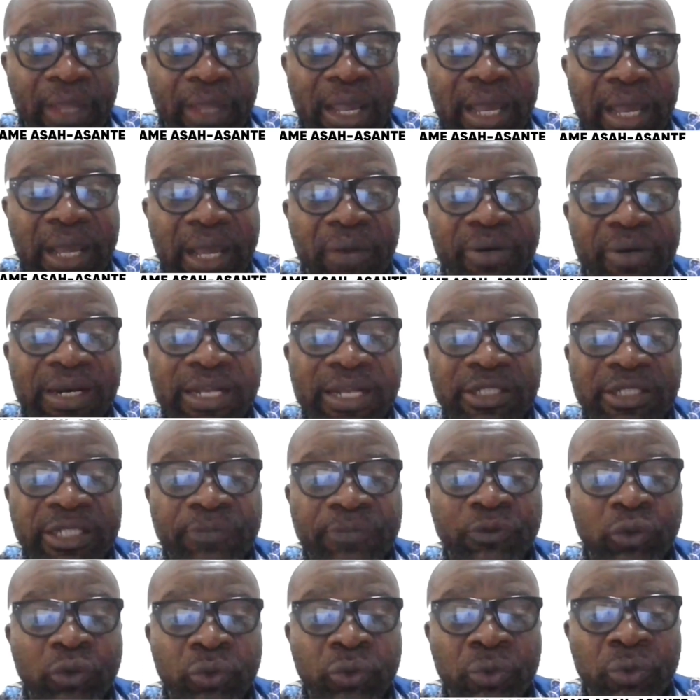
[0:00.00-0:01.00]
uh,
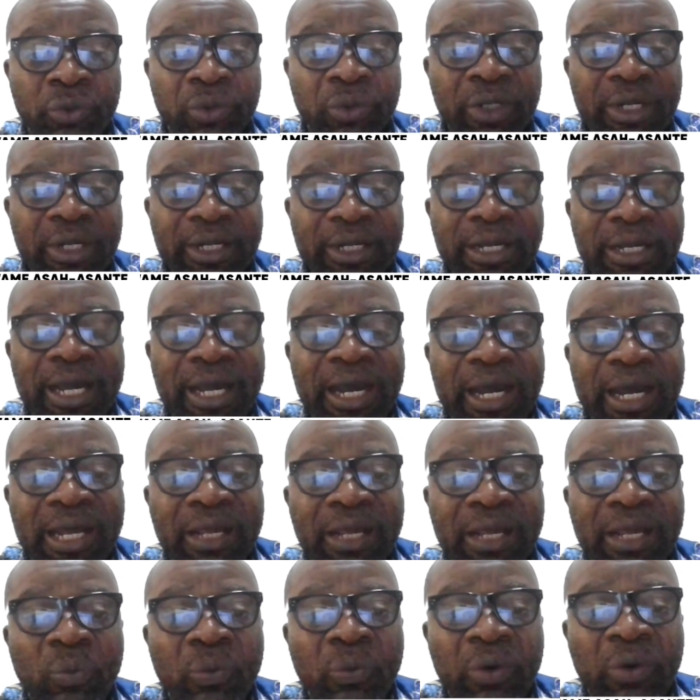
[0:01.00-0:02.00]
relative to uh,
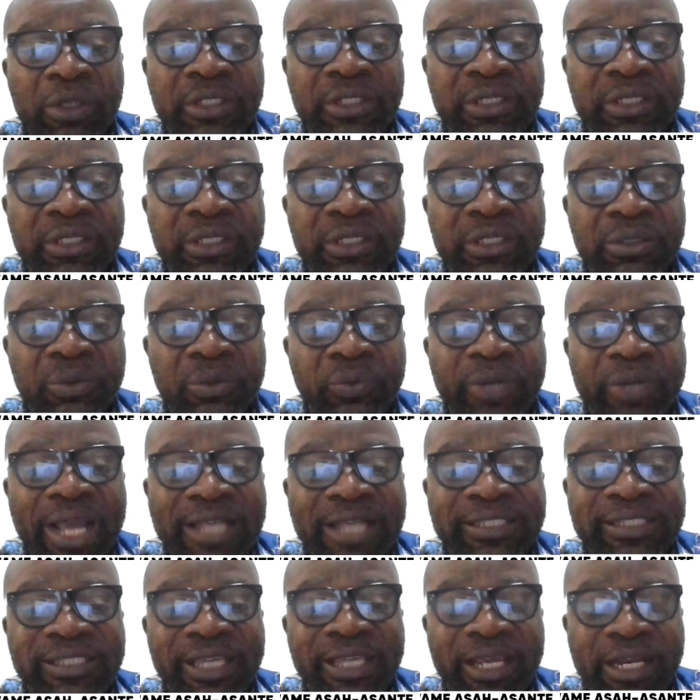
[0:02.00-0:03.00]
what we are
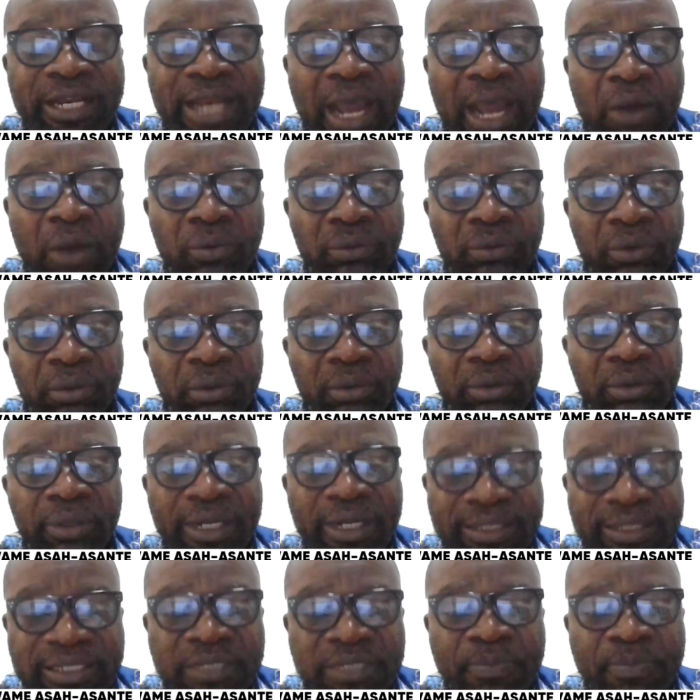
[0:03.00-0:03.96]
seeing now. It is